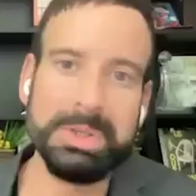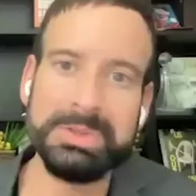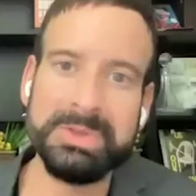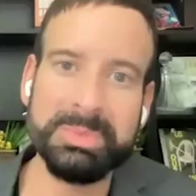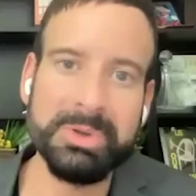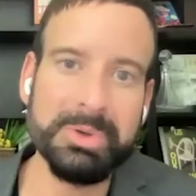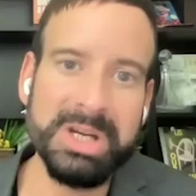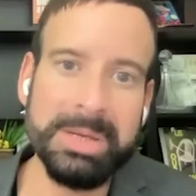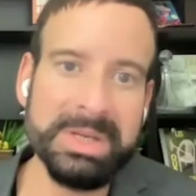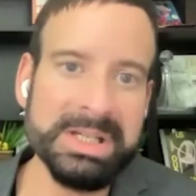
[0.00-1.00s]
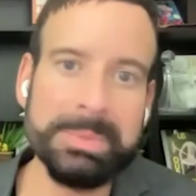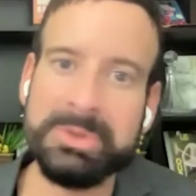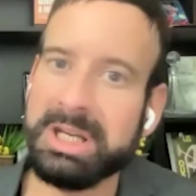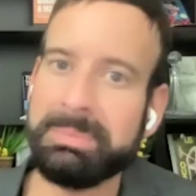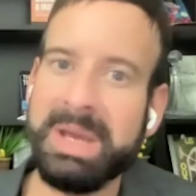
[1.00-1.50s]
wonderful program. And I'm
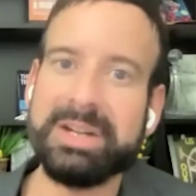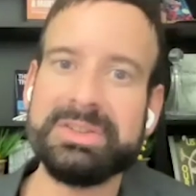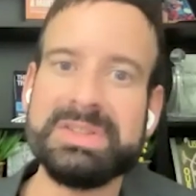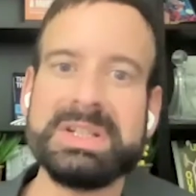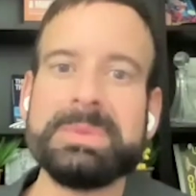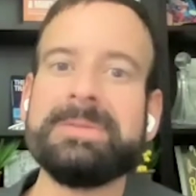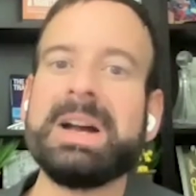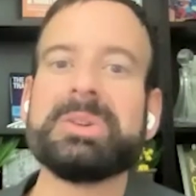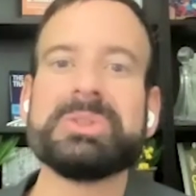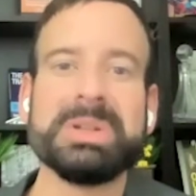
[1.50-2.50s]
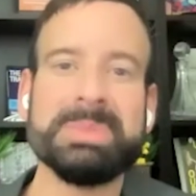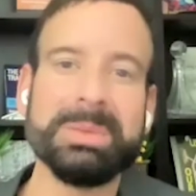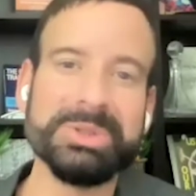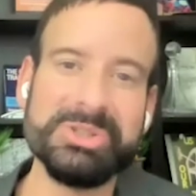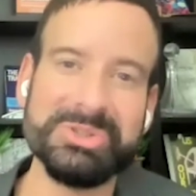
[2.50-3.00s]
Craig Patterson. I'm the founder and
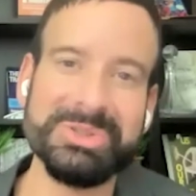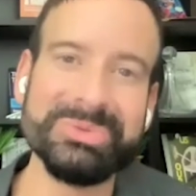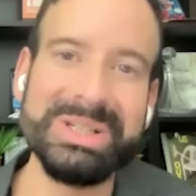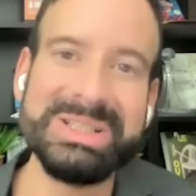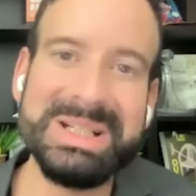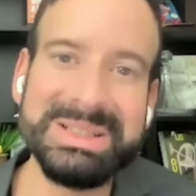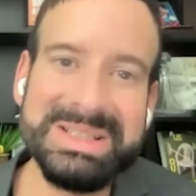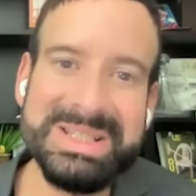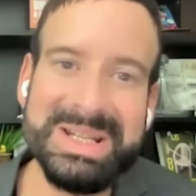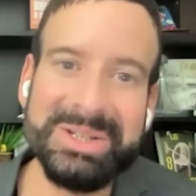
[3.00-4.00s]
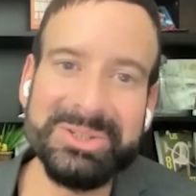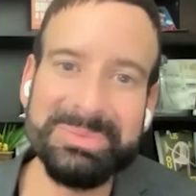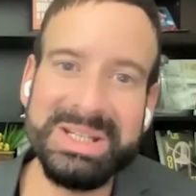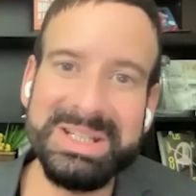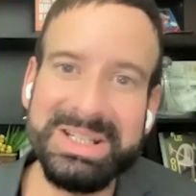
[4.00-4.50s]
publisher of Retail Insider
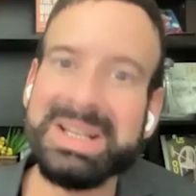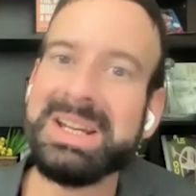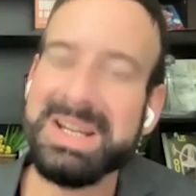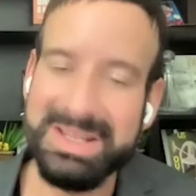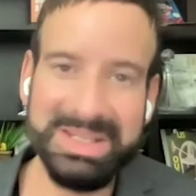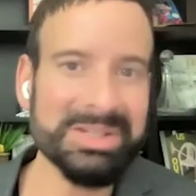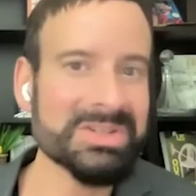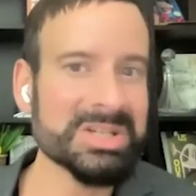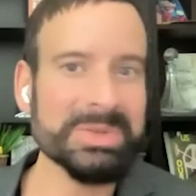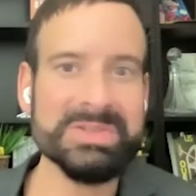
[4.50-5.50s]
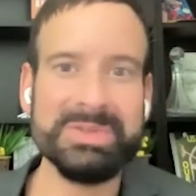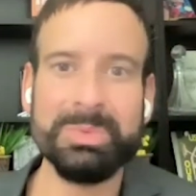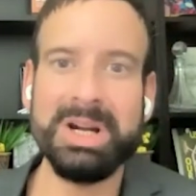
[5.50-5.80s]
Media. Thank you so much for